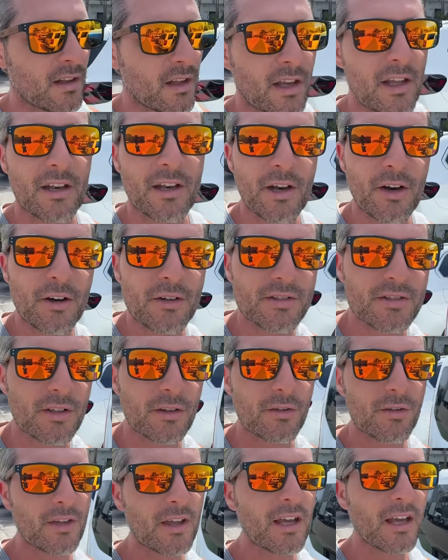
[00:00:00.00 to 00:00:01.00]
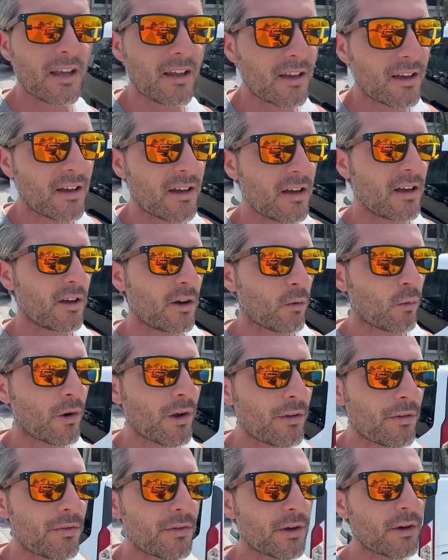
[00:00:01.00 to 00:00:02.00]
And here's the thing.
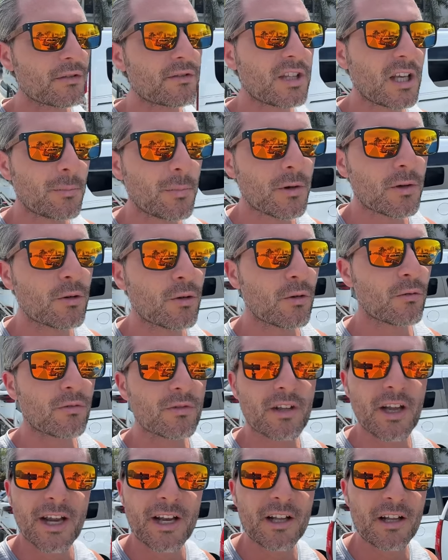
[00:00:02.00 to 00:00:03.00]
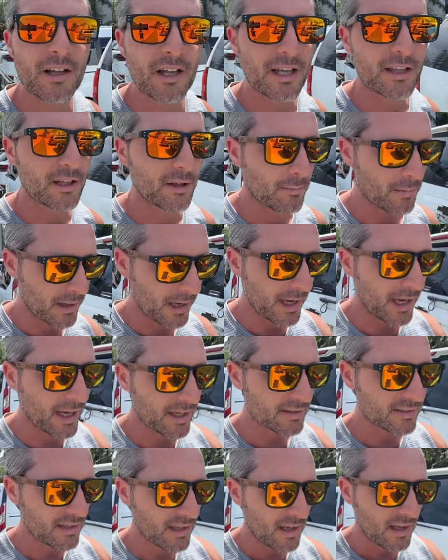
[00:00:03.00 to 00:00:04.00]
With their typical data in the
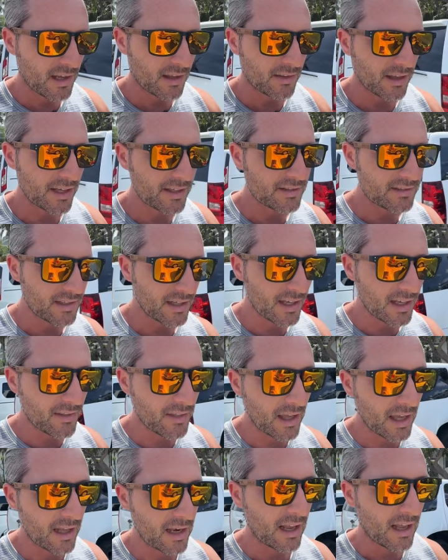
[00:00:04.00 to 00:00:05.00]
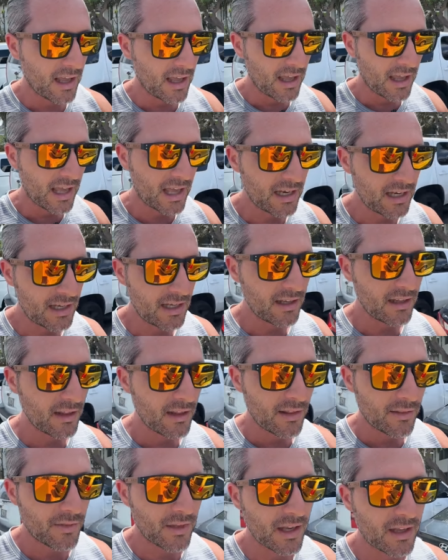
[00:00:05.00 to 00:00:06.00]
past, they say that
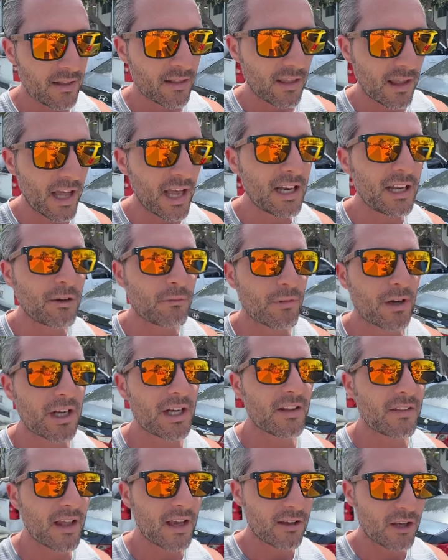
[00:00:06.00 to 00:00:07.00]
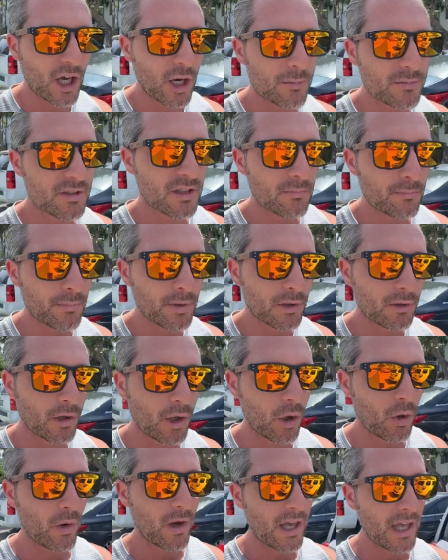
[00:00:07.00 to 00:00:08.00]
anything, any reading that comes in
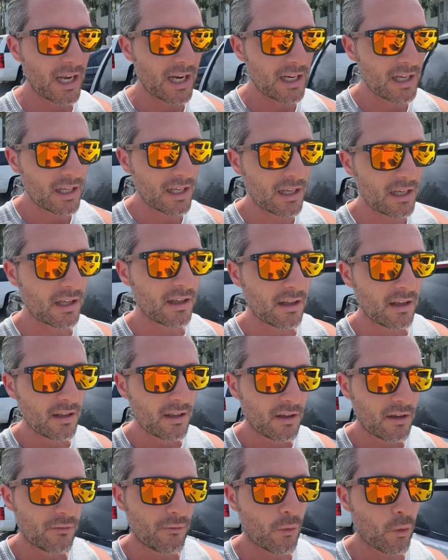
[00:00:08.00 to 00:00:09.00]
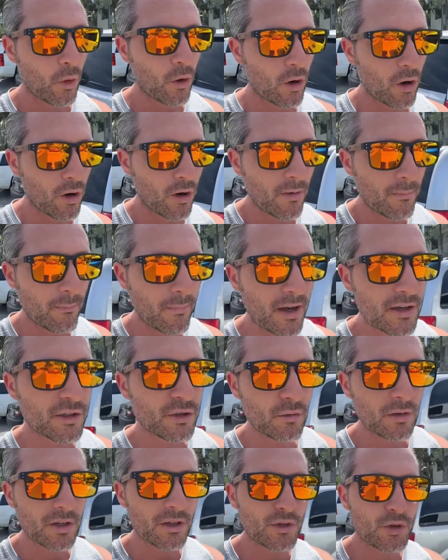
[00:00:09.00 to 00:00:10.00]
below eighty for
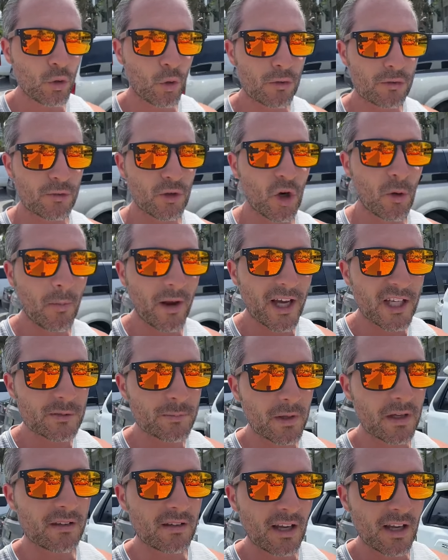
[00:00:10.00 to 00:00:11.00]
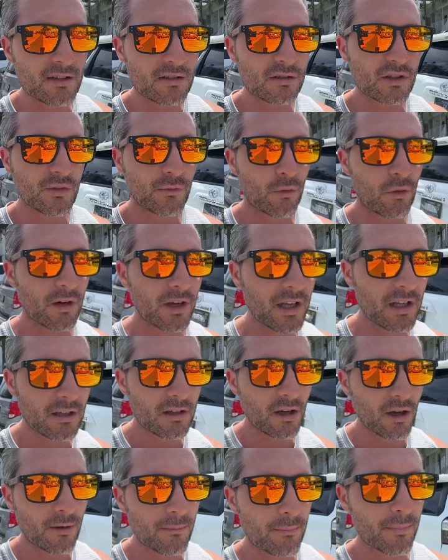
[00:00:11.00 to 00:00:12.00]
measuring short-term expectations for
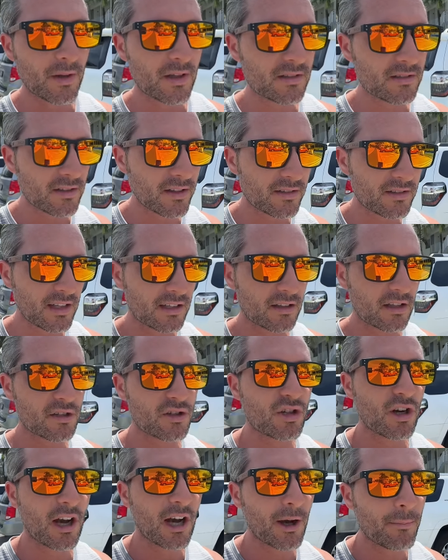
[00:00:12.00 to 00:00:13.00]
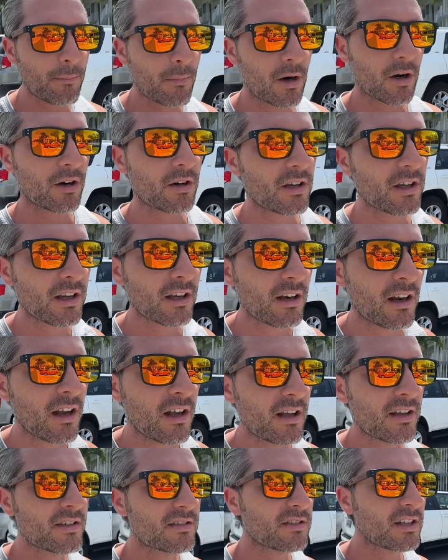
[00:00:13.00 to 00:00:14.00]
income, business, and the job market
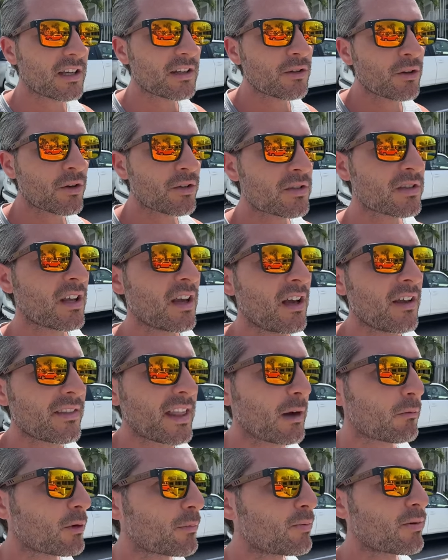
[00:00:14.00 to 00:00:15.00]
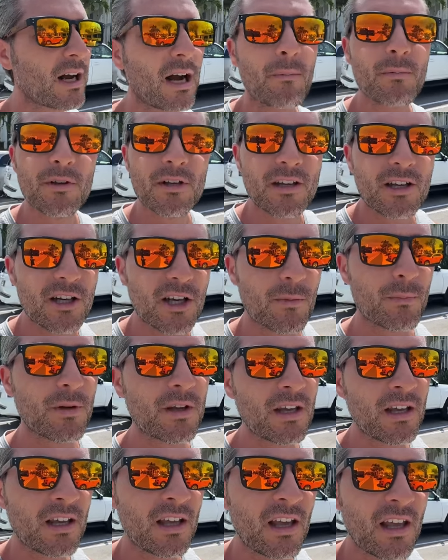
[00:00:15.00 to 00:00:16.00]
signals that we're probably going to
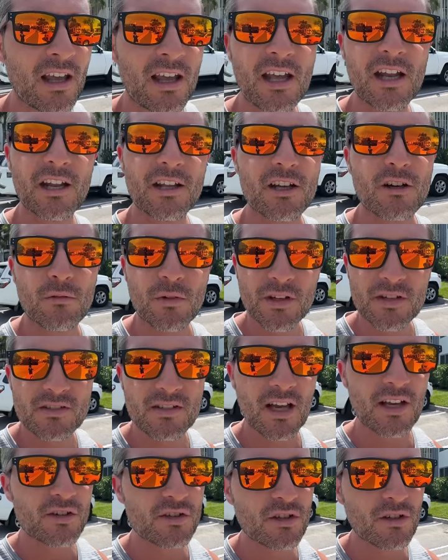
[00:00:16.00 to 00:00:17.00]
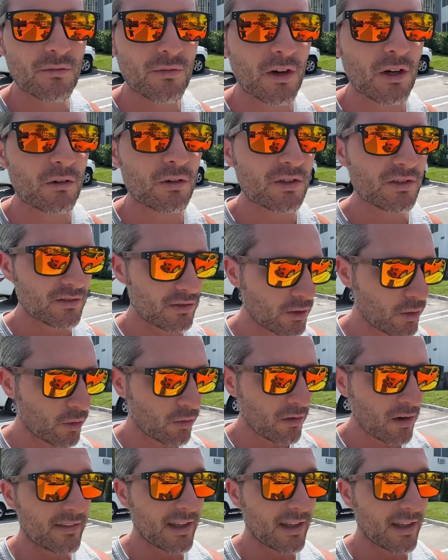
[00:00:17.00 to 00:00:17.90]
be hitting a recession very soon.